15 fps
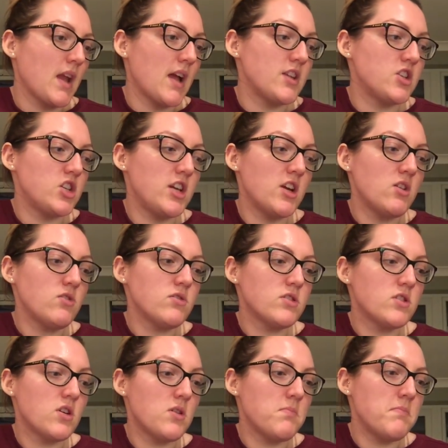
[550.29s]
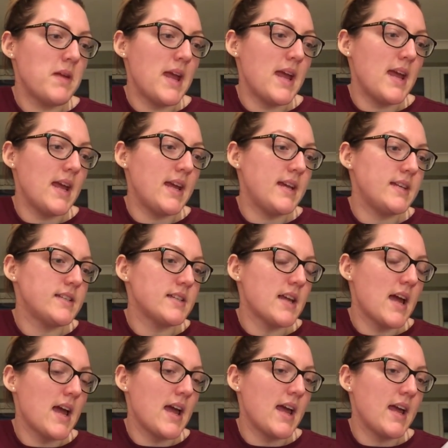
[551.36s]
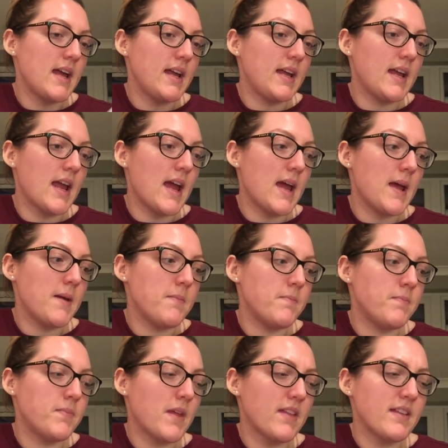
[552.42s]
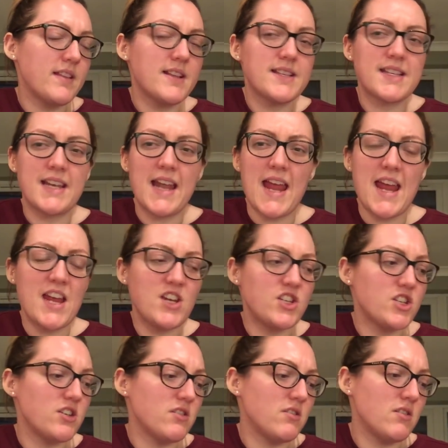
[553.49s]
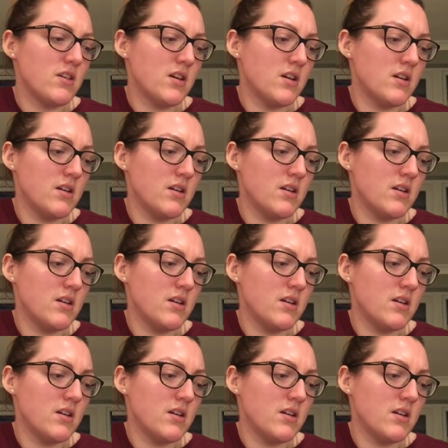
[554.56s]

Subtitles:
And she also made a, I think there's an Asian